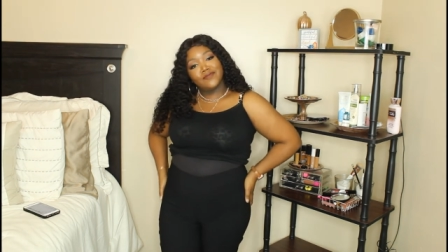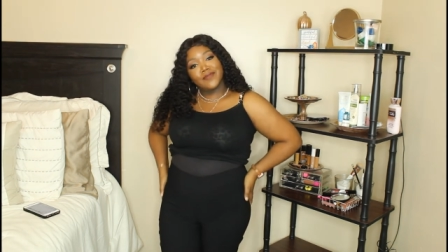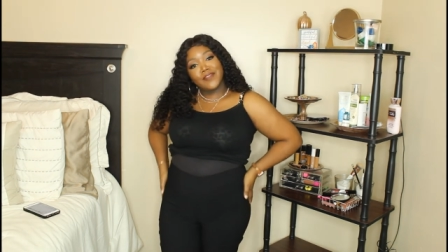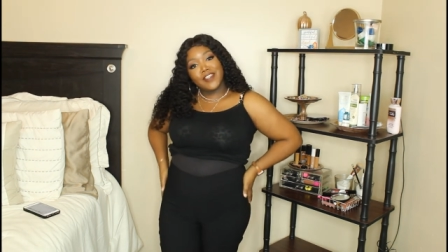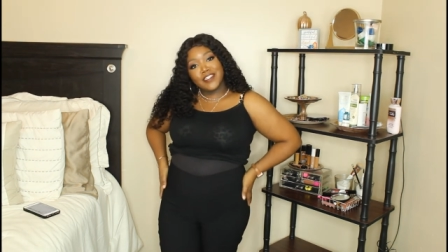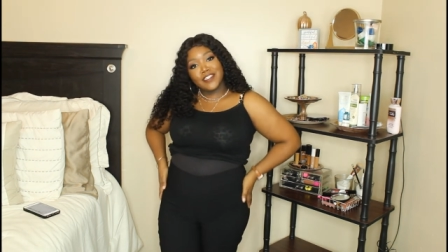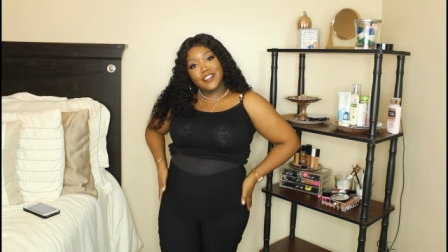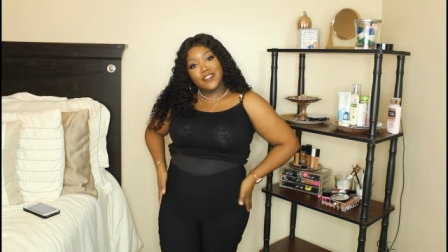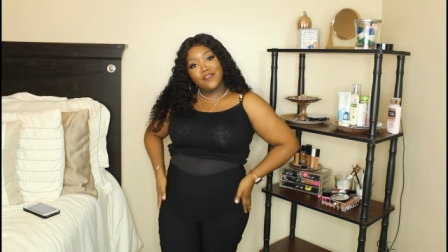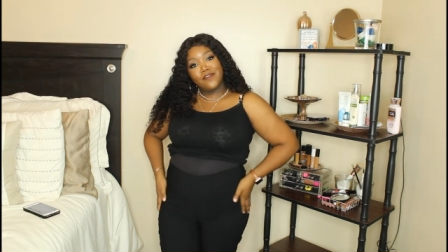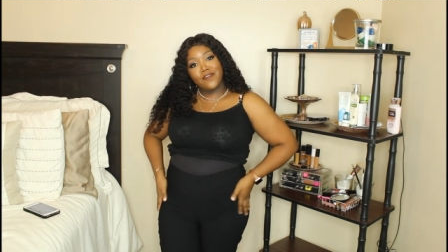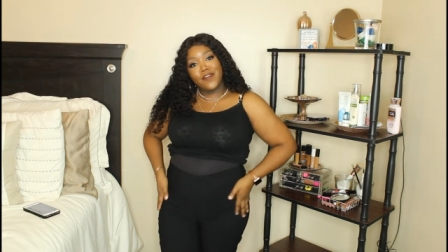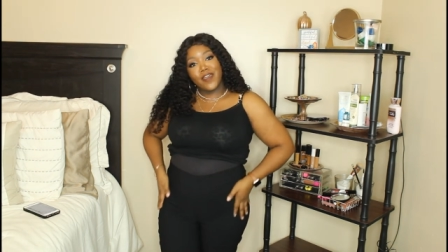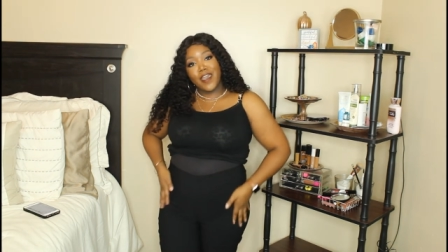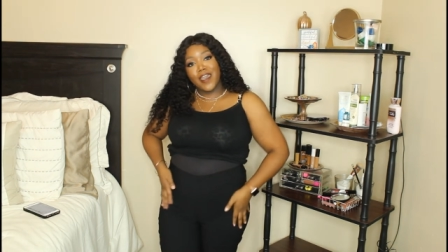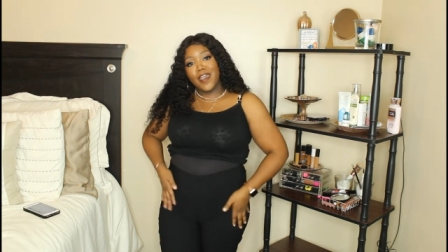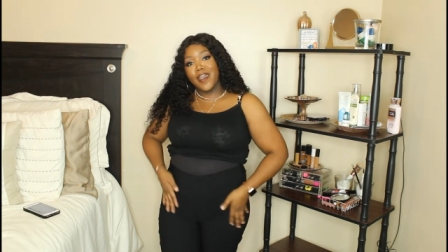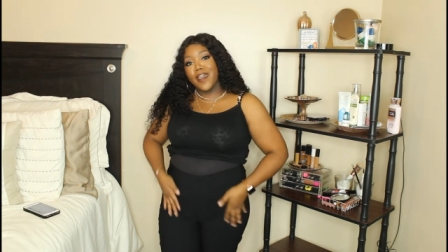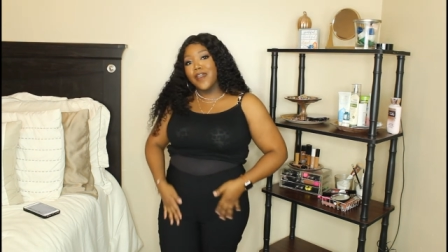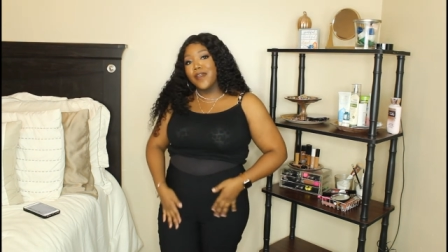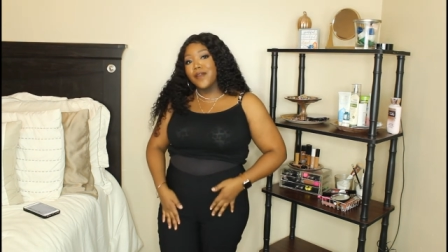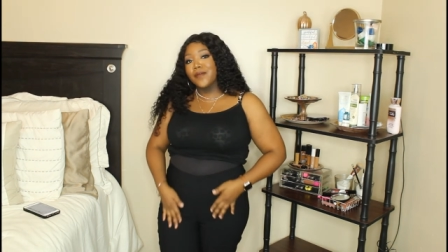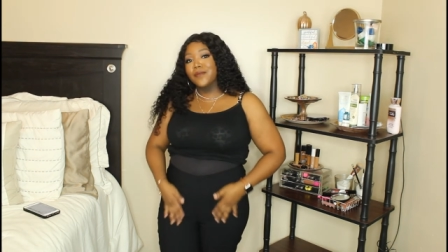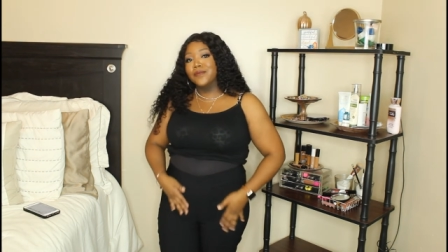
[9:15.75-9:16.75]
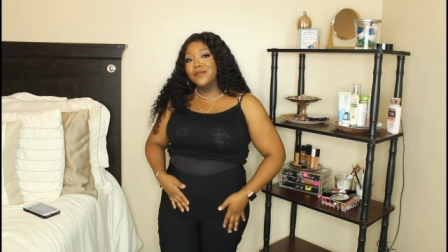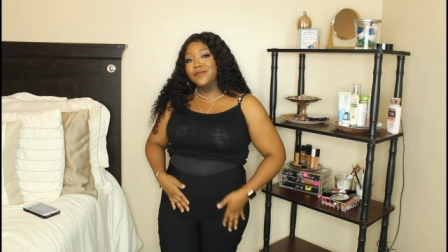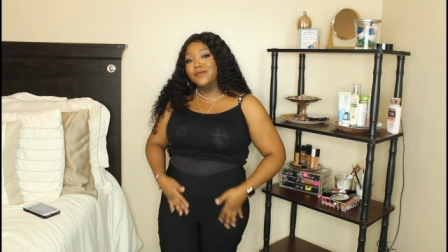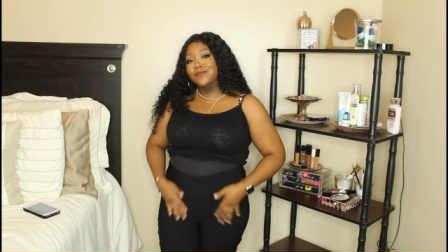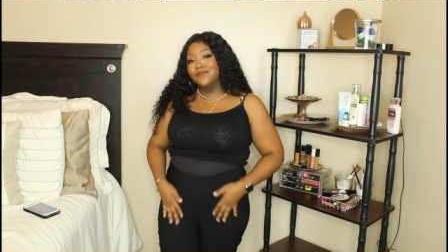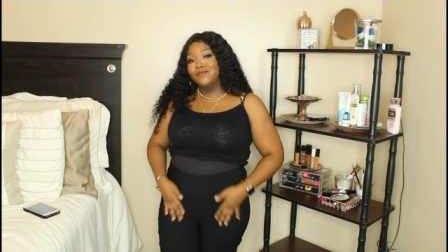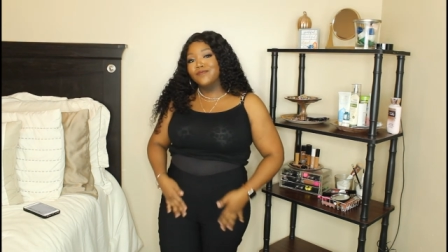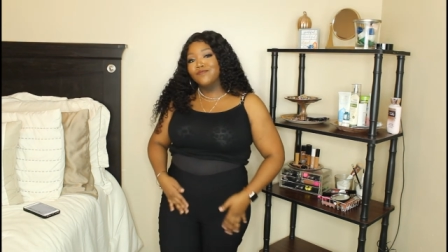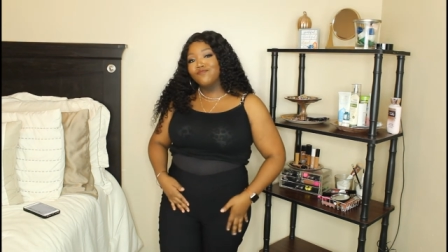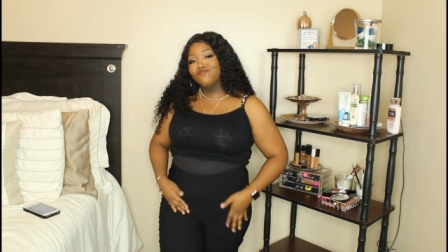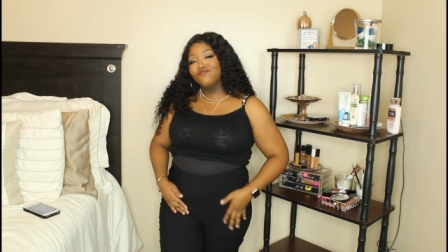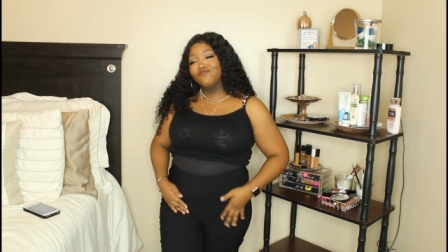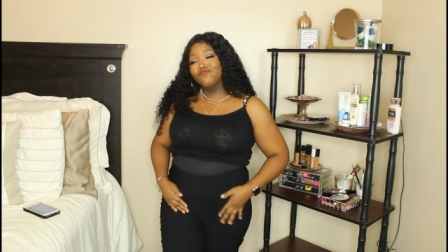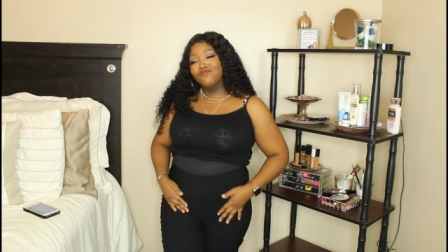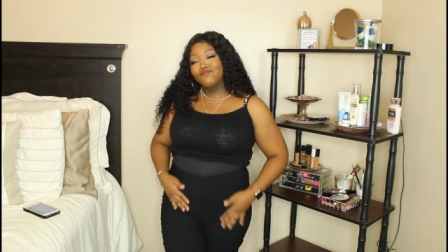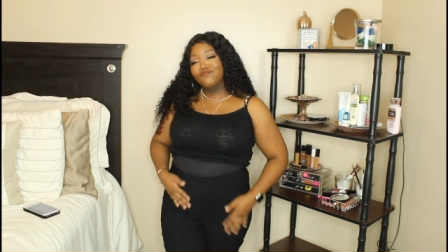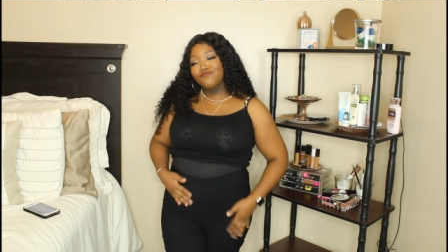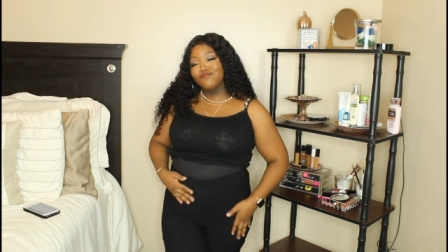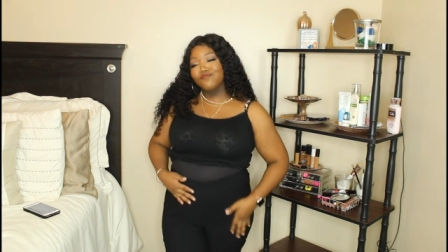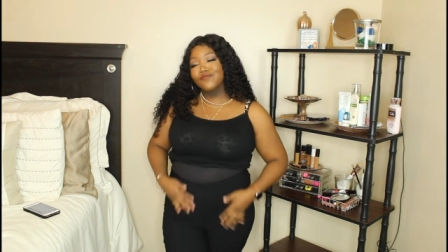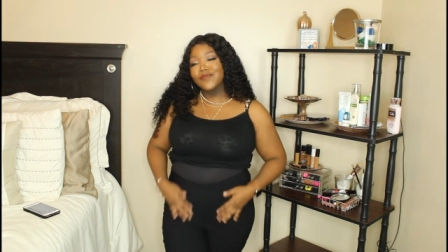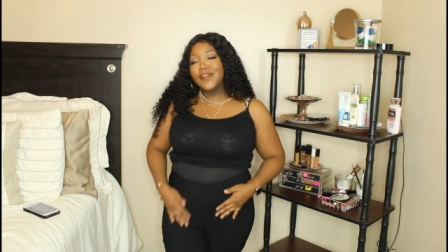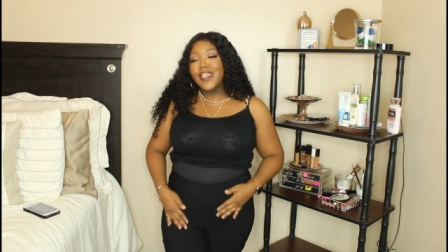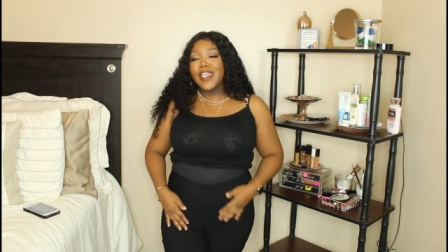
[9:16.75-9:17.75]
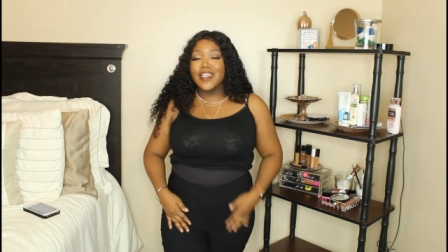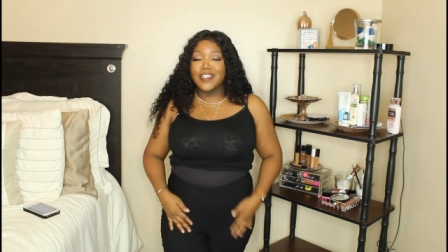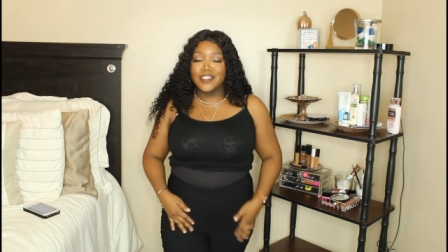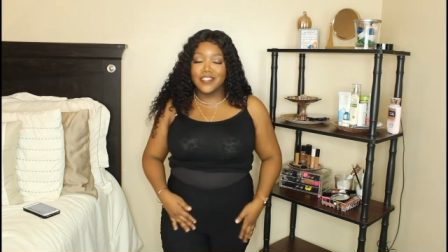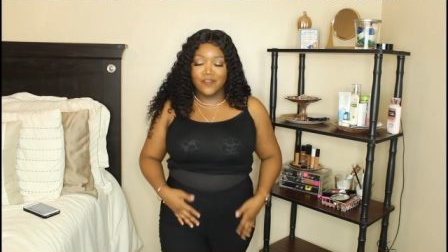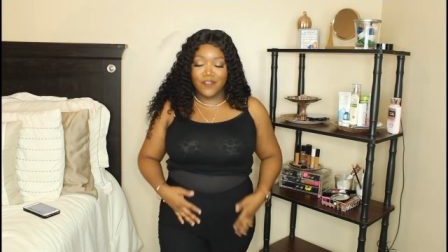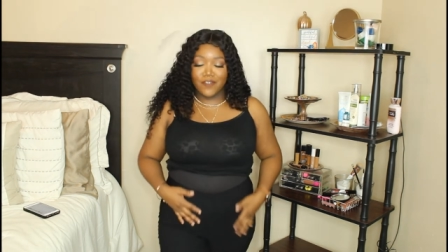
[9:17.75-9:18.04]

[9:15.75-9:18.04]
it's a vibe. It's a